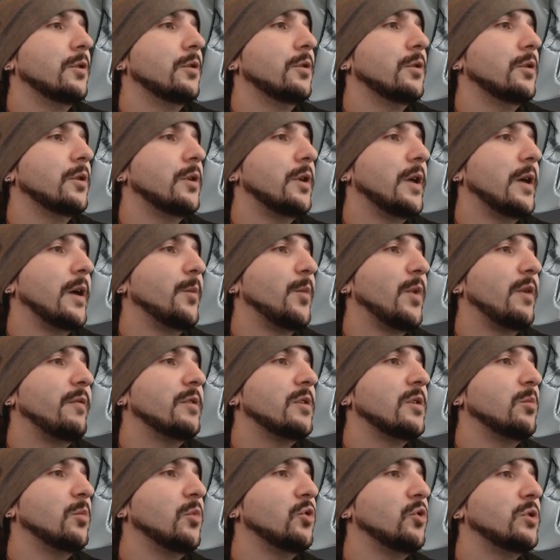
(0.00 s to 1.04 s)
Yeah, maybe
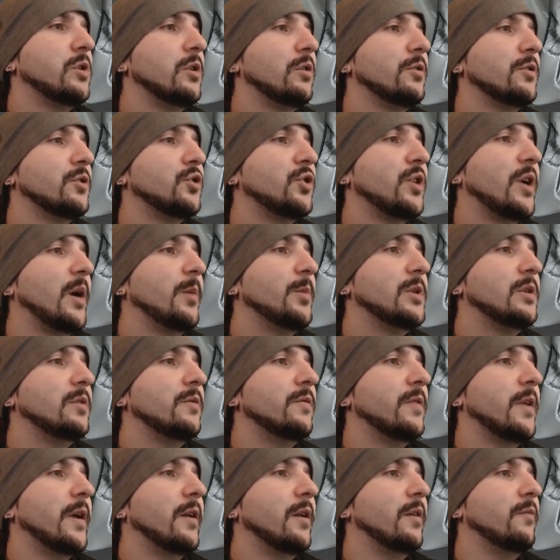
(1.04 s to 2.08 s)
some loose little straps
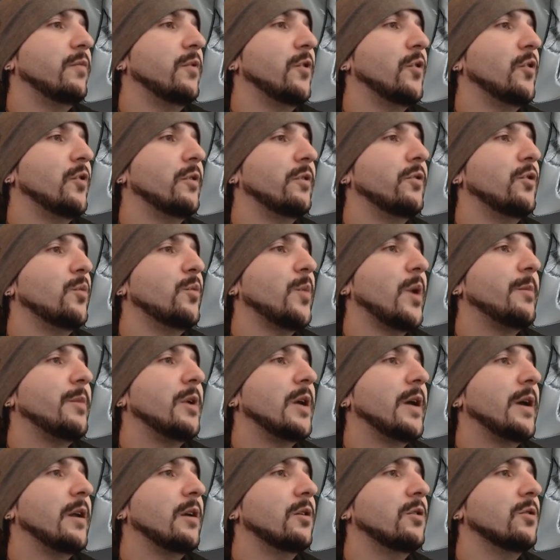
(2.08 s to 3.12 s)
floating through might be
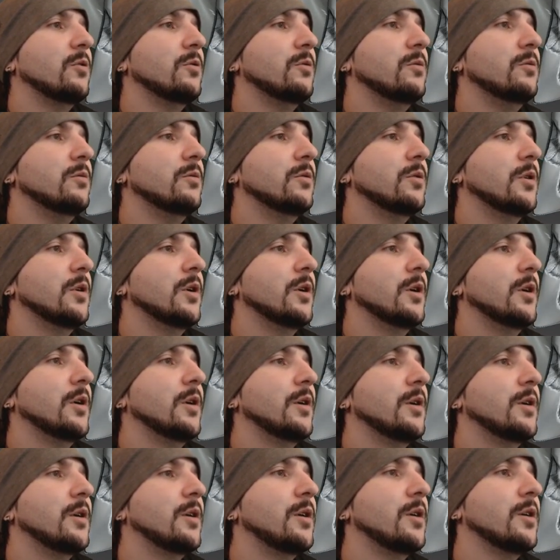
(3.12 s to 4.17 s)
kind of cool.
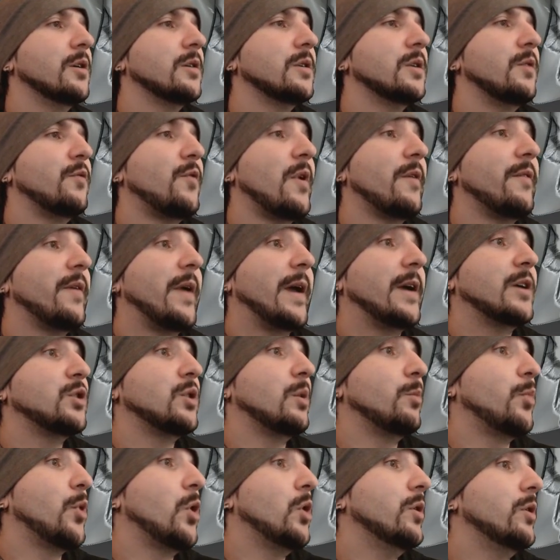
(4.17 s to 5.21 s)
Because if we have extra
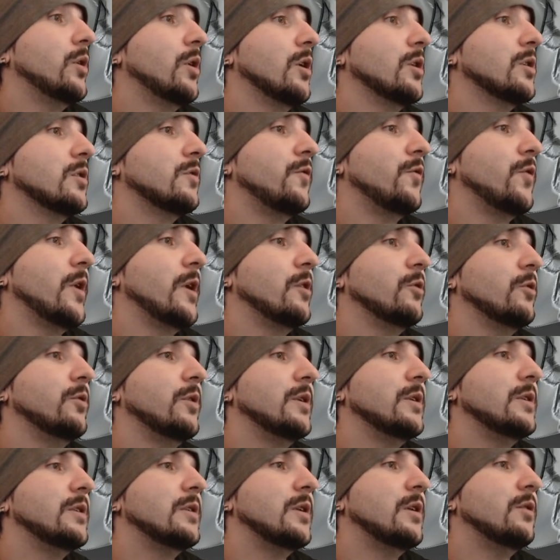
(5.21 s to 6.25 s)
polygons for LOD
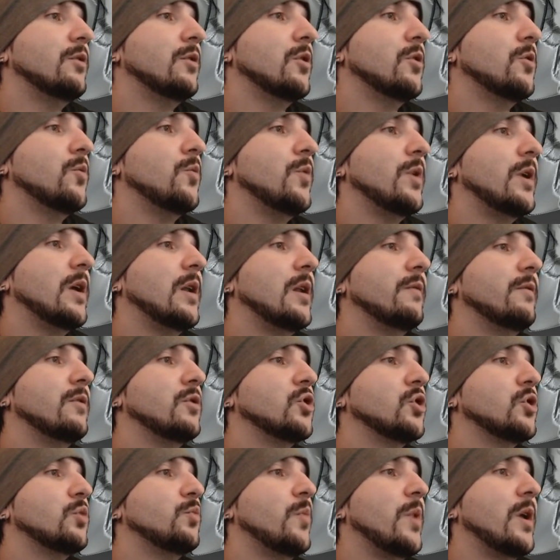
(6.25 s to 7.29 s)
0, we can even
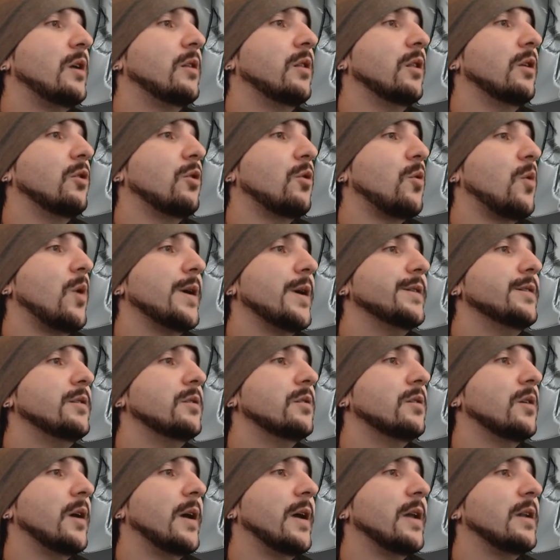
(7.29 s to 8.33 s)
just make little quads
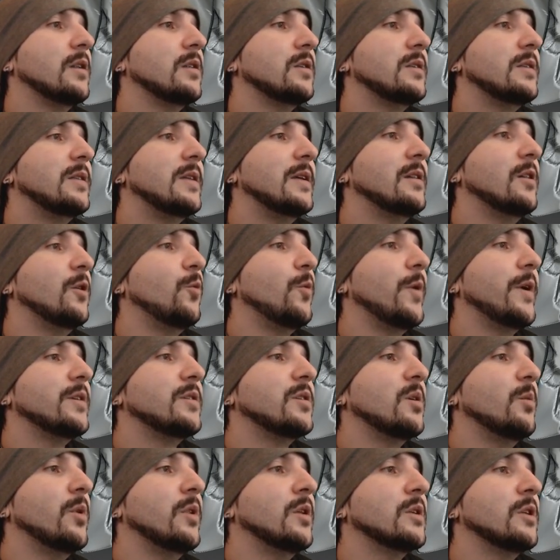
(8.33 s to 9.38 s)
and steal away
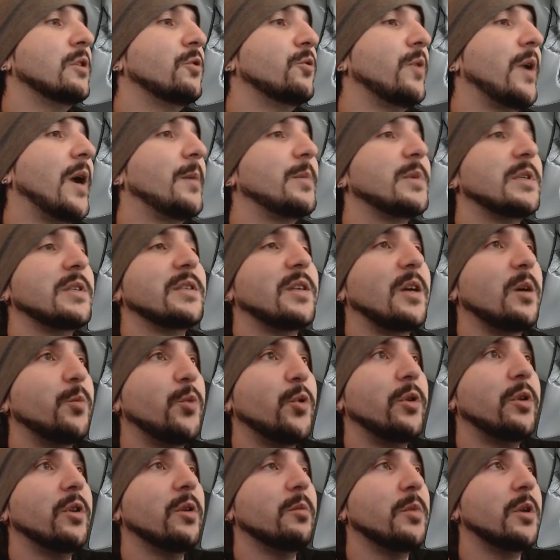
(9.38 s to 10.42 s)
some of these little wraps and start
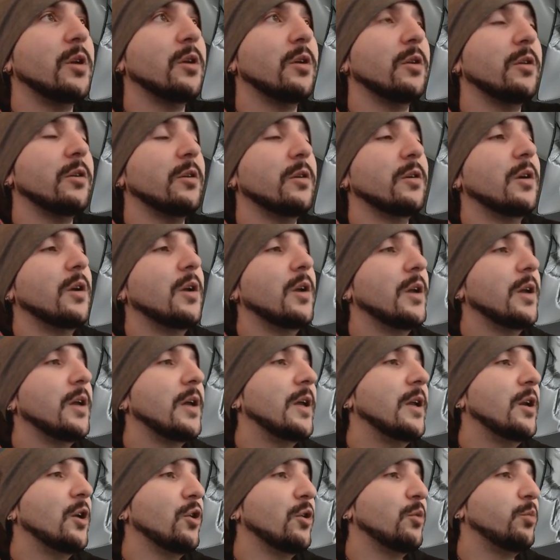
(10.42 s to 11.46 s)
putting them in other
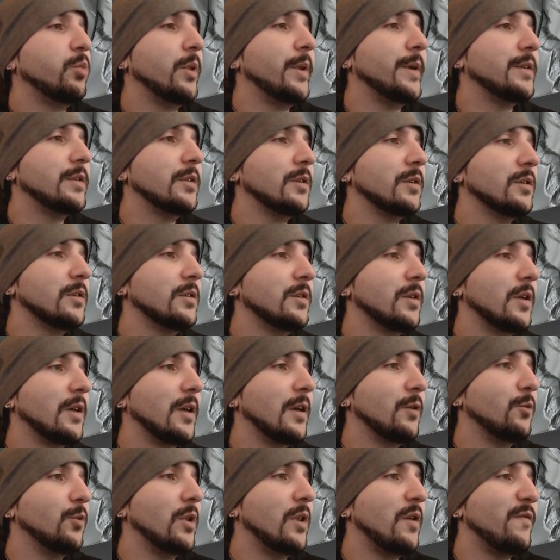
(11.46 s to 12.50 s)
places and get
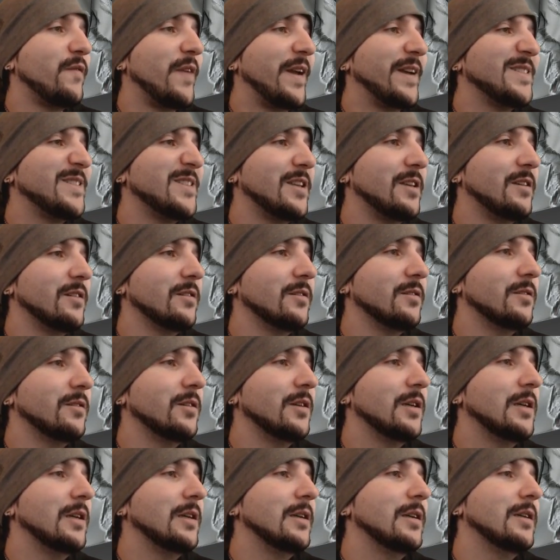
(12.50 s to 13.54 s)
really fancy
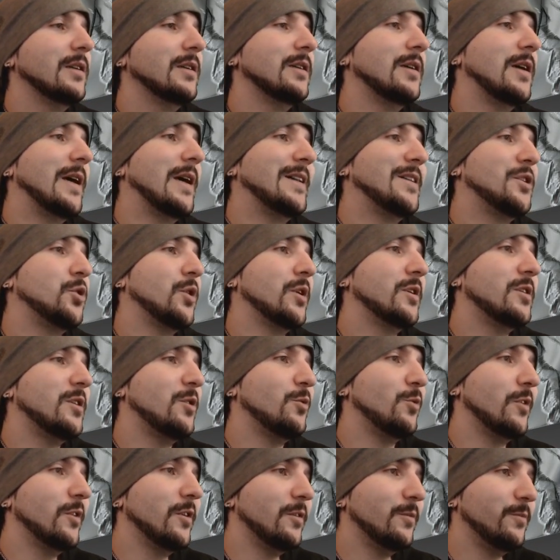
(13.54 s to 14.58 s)
and tricksy with it.